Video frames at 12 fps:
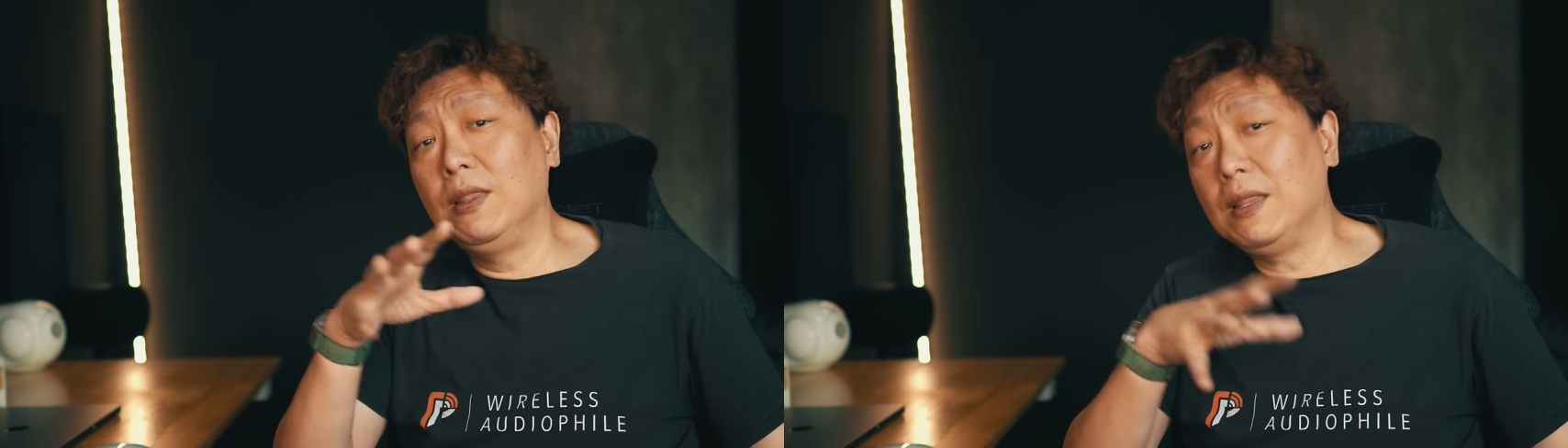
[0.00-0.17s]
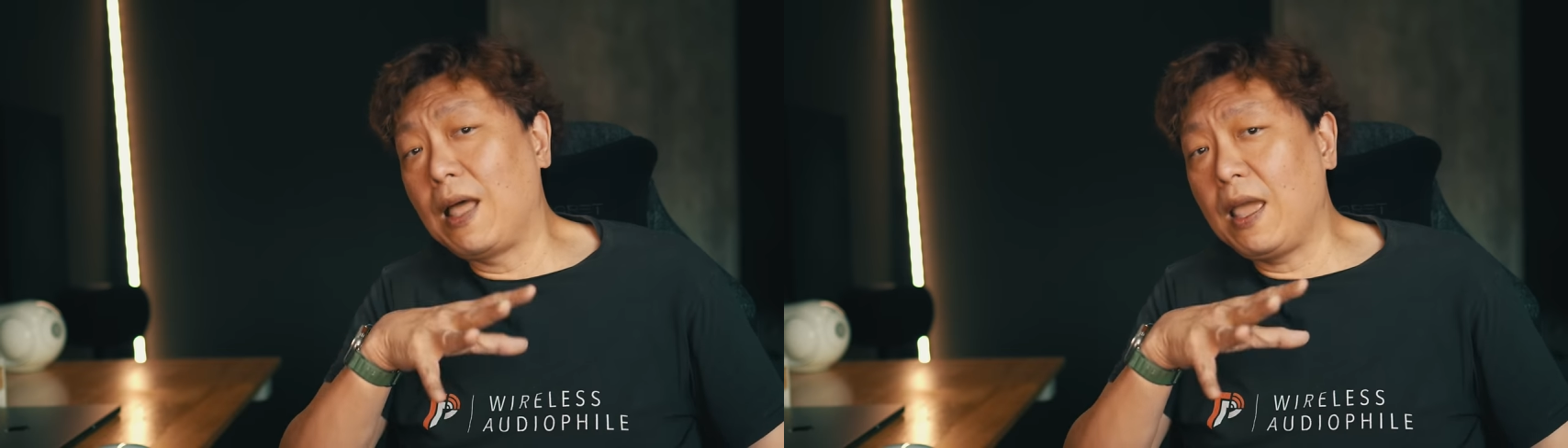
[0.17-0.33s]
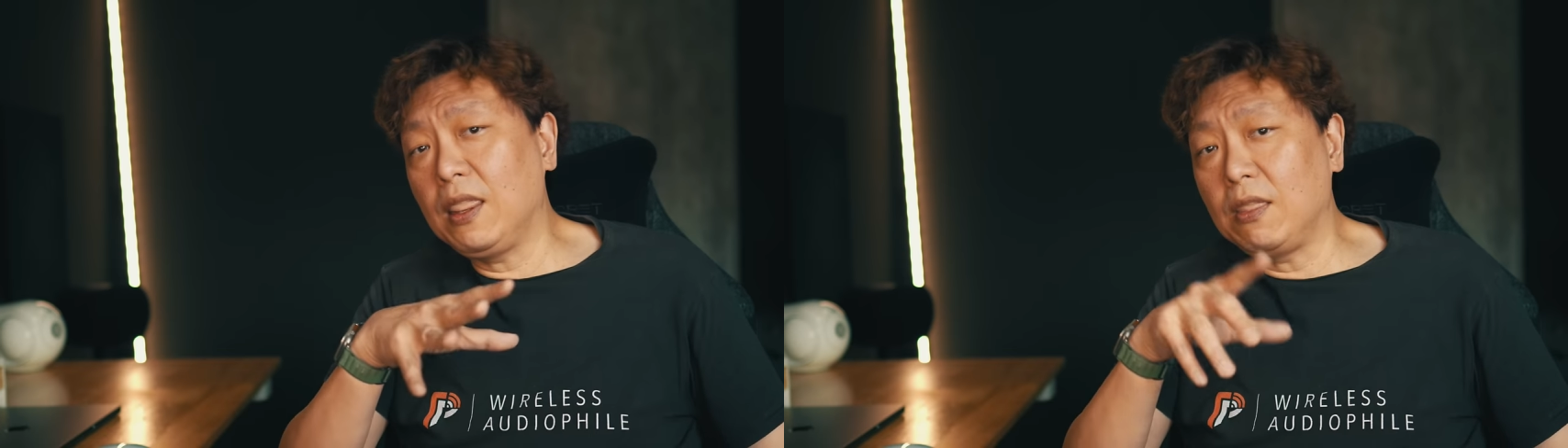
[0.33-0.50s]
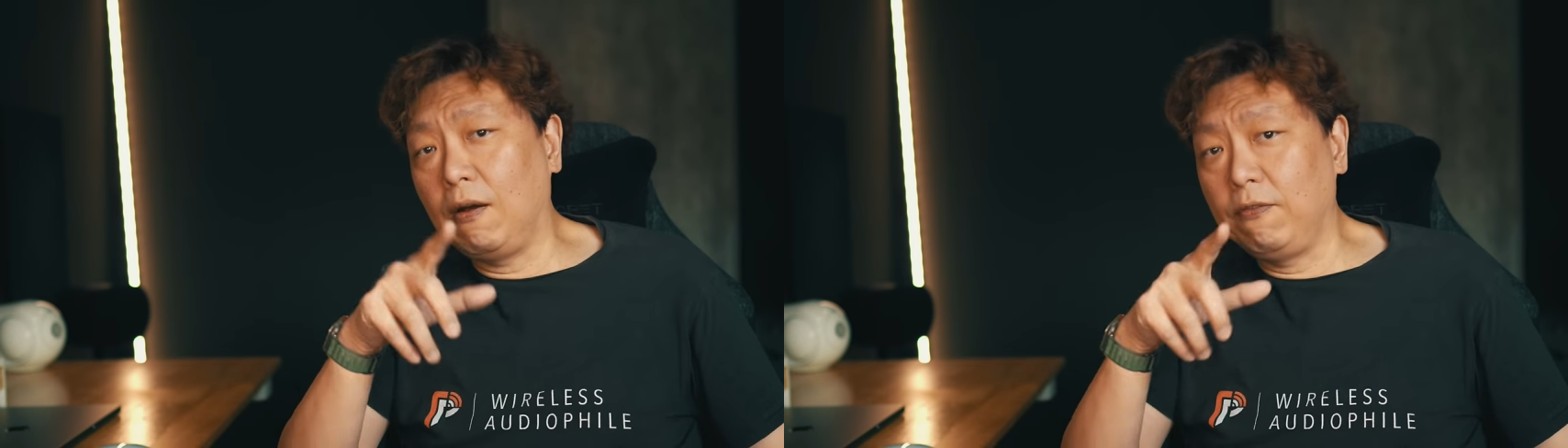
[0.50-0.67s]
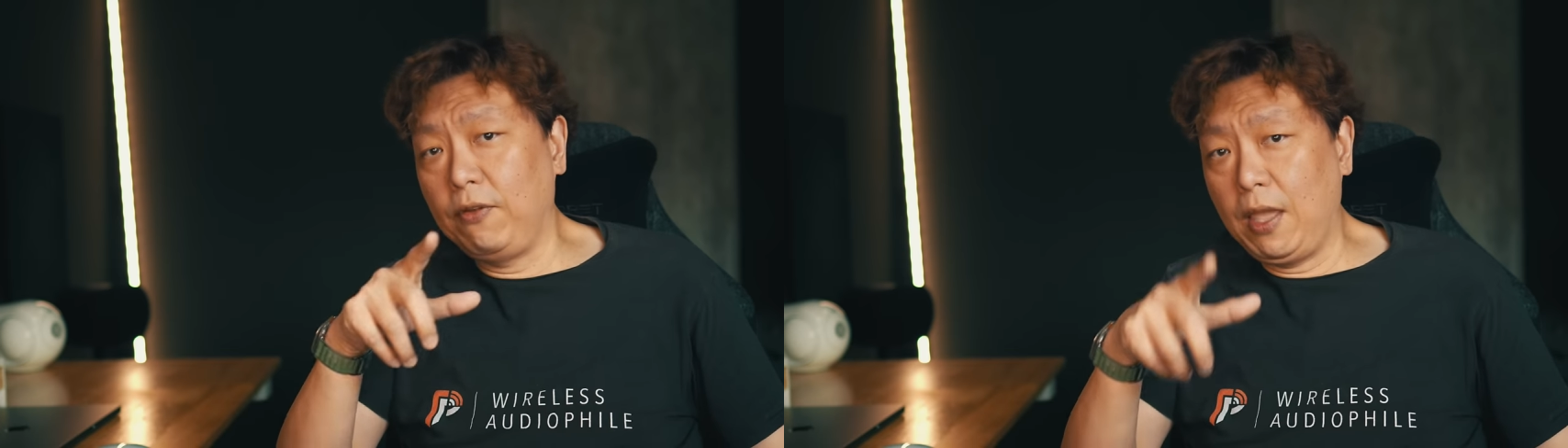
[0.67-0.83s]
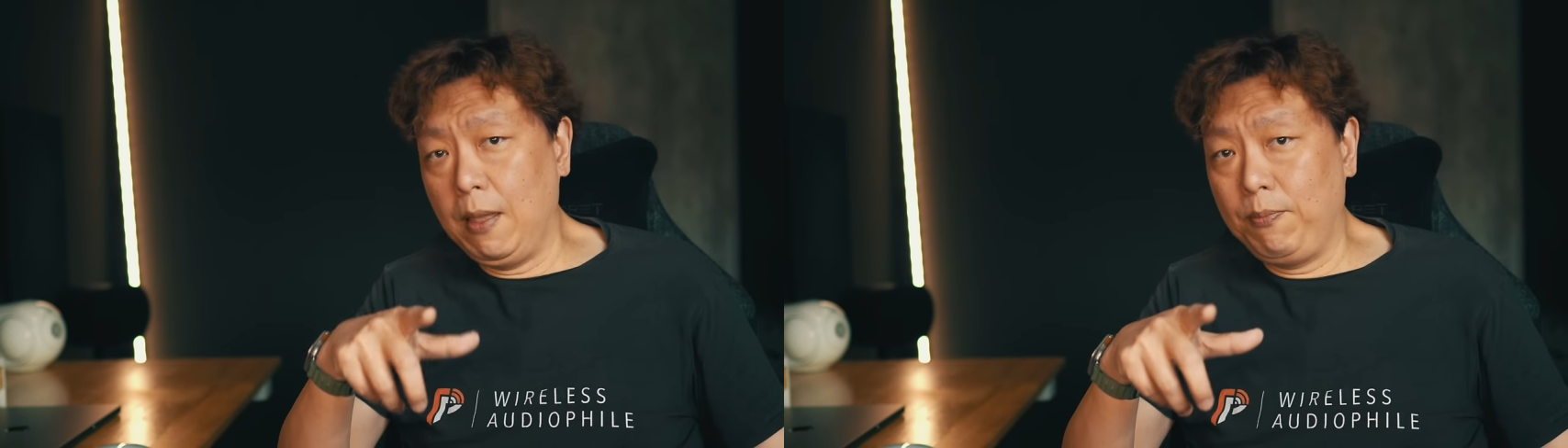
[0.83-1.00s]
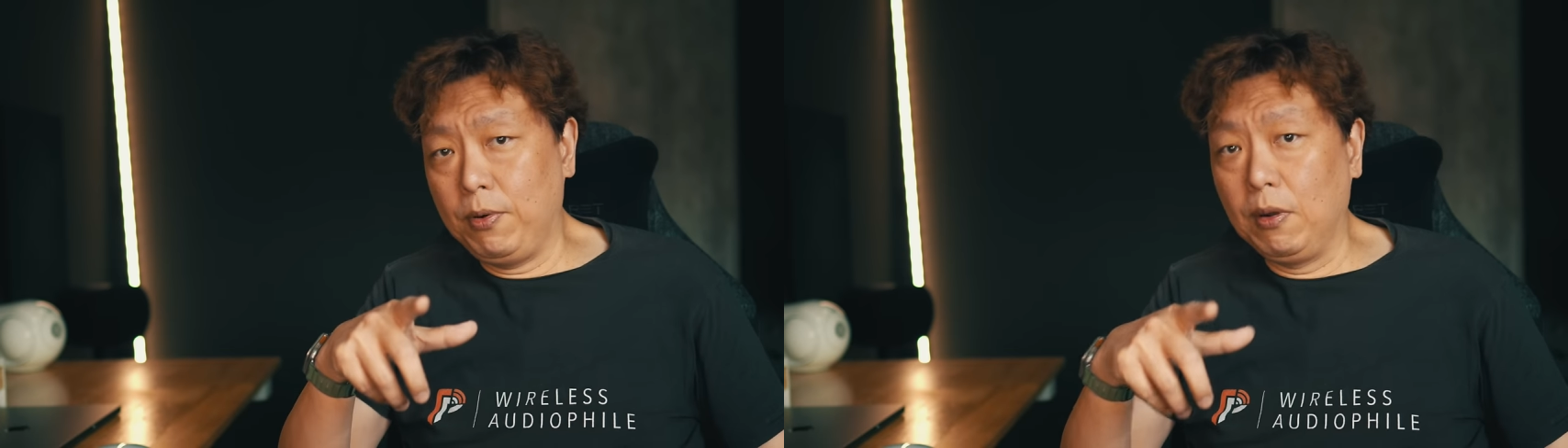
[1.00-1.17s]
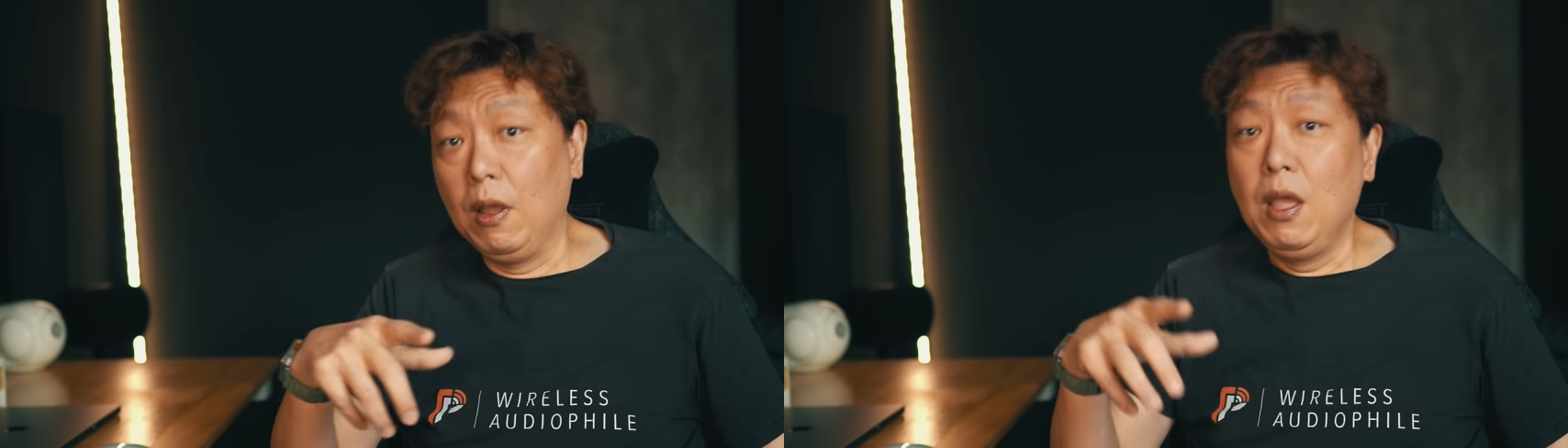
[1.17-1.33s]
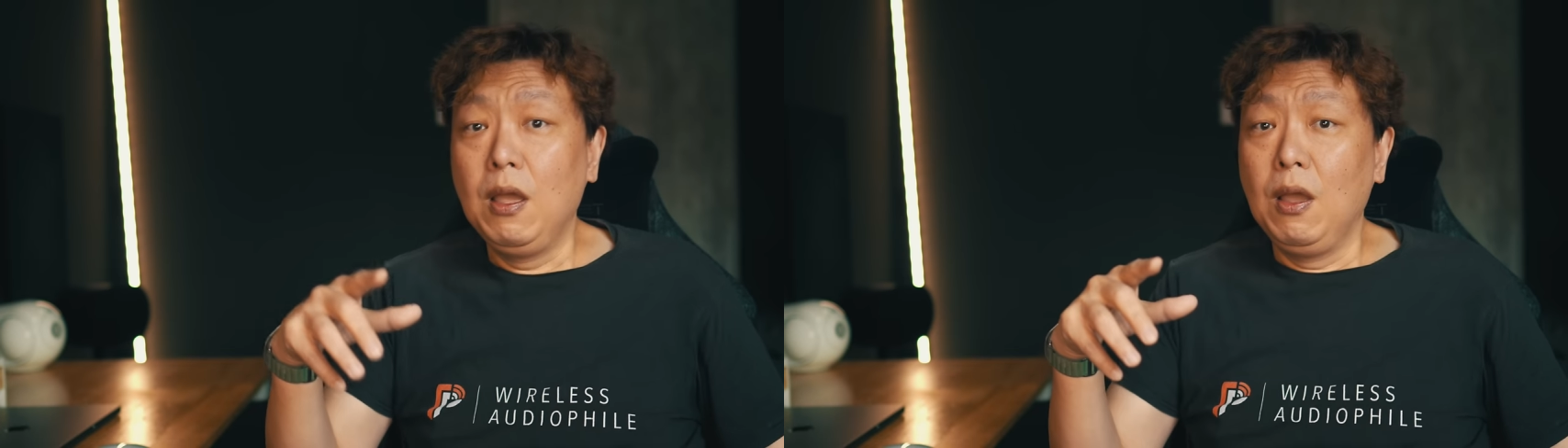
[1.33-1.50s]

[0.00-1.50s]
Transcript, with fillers: 9th of April.